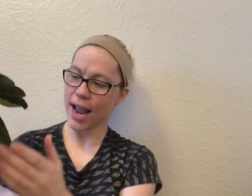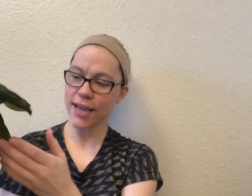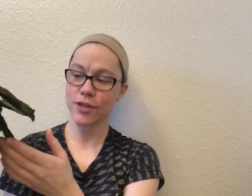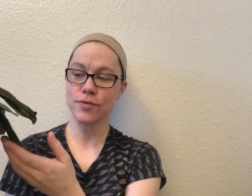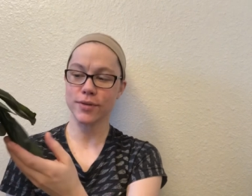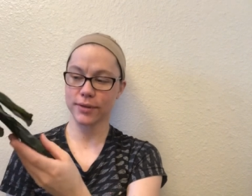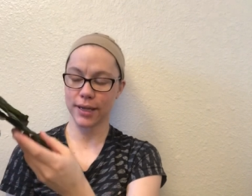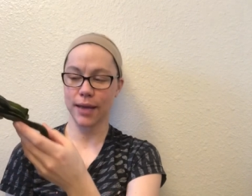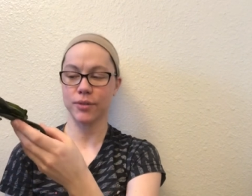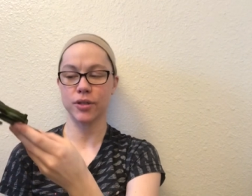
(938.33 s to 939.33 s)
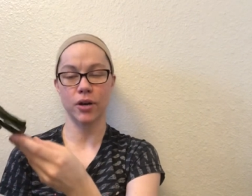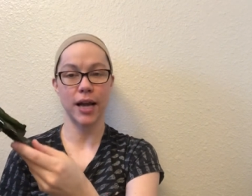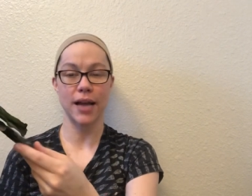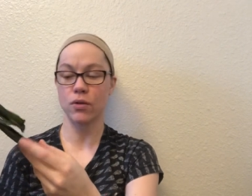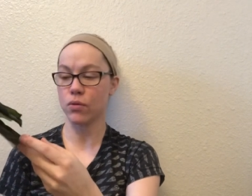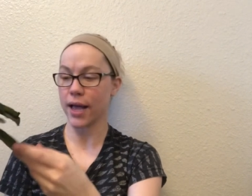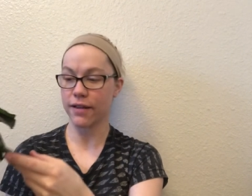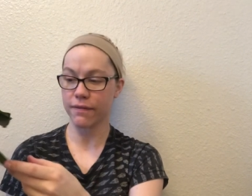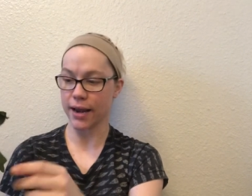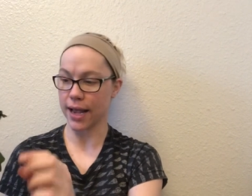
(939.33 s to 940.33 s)
I do, I'm sorry, I don't
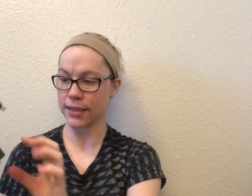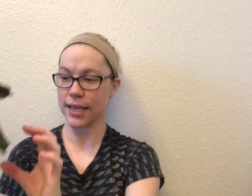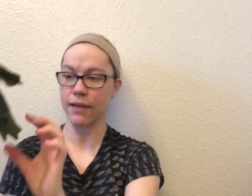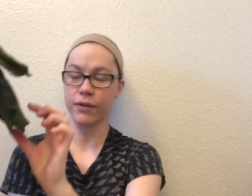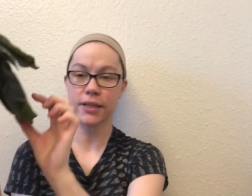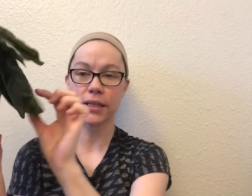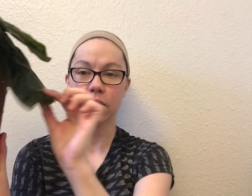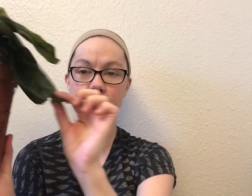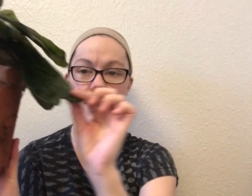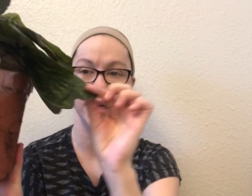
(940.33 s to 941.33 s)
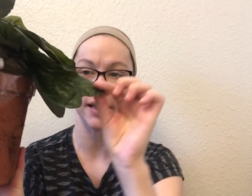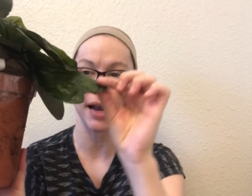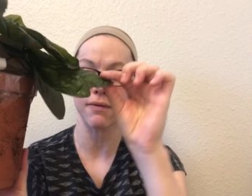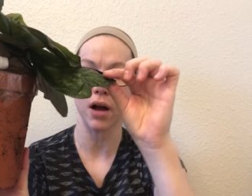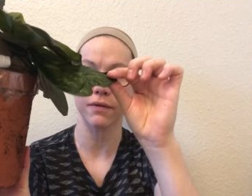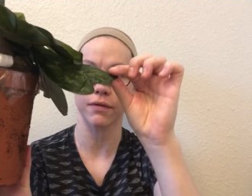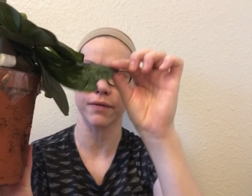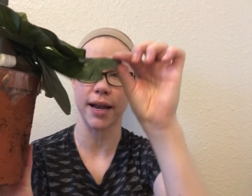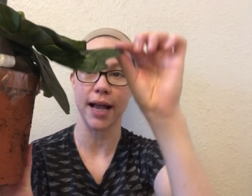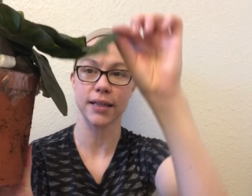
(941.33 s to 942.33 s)
like FedEx. Every single thing that I've gotten from
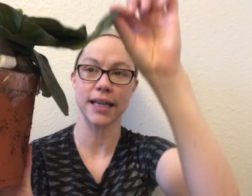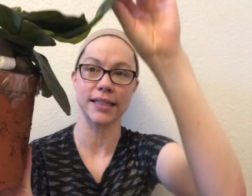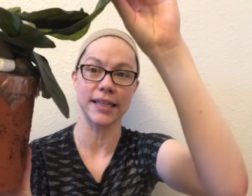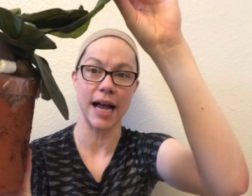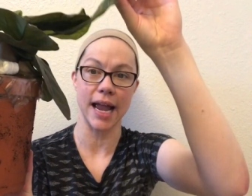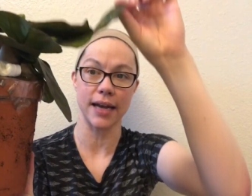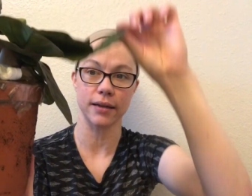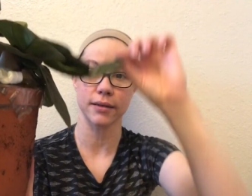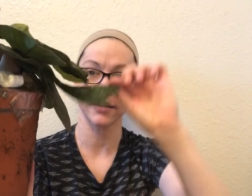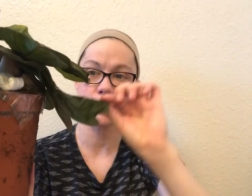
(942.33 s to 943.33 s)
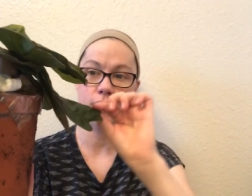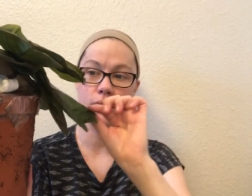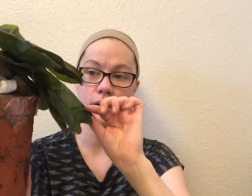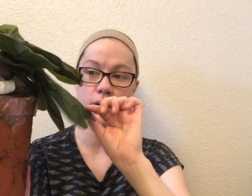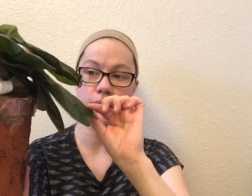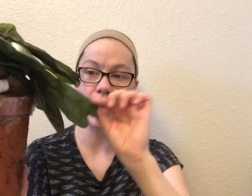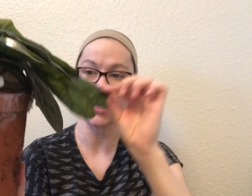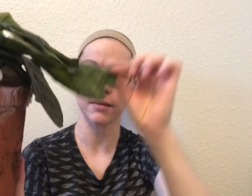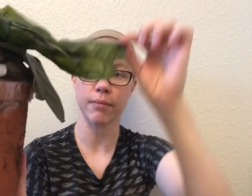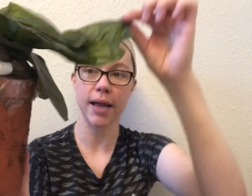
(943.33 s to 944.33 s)
FedEx has died.
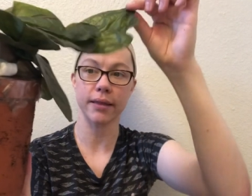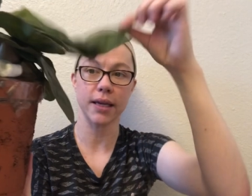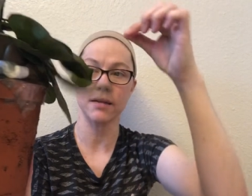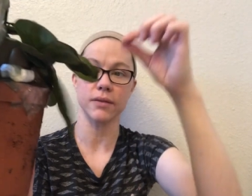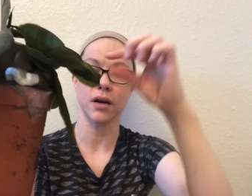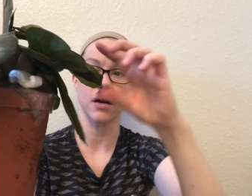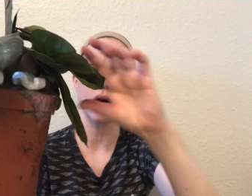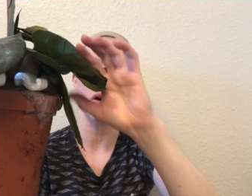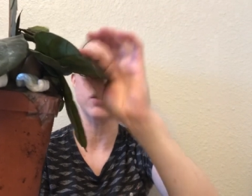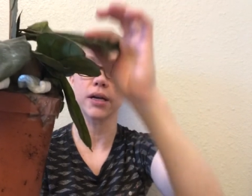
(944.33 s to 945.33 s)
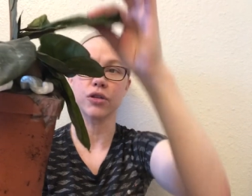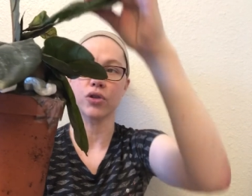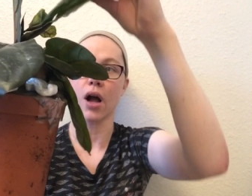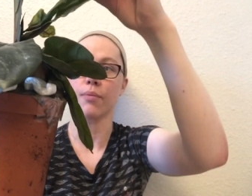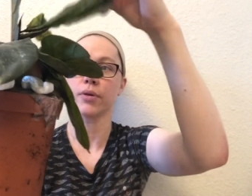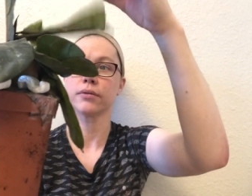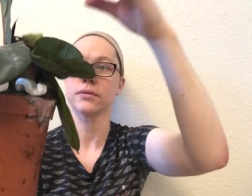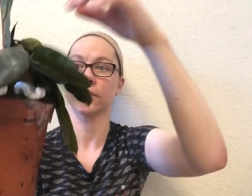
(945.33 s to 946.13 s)
Like, my leaves are all gonna drop.